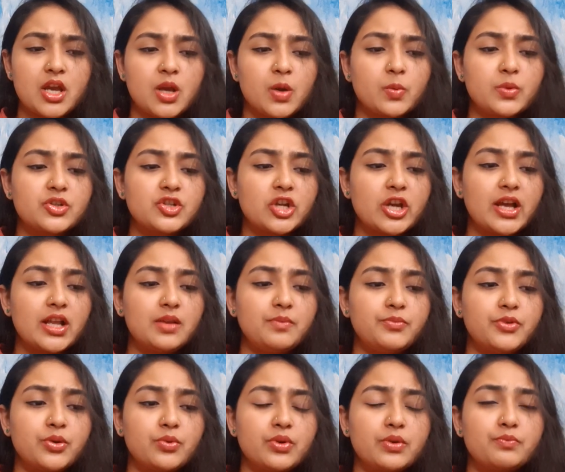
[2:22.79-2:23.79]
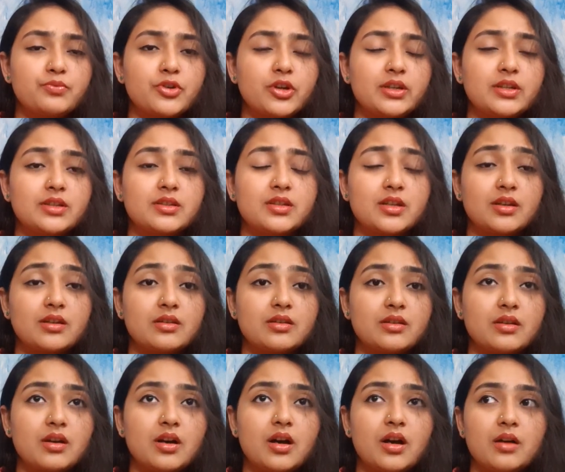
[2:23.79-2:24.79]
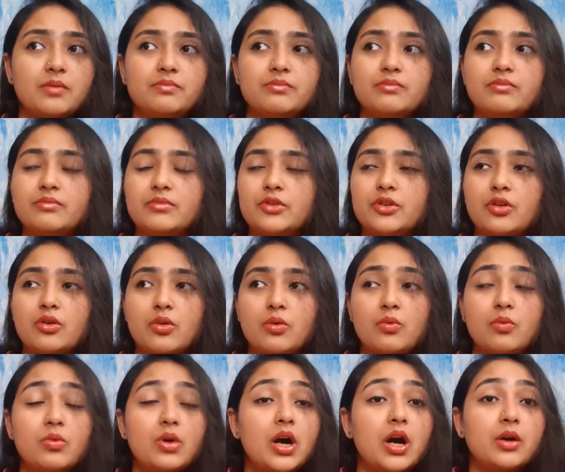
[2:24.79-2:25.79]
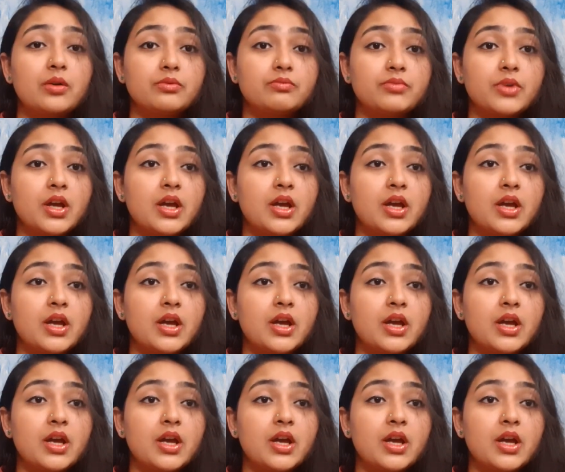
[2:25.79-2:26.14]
which help you in predicting, how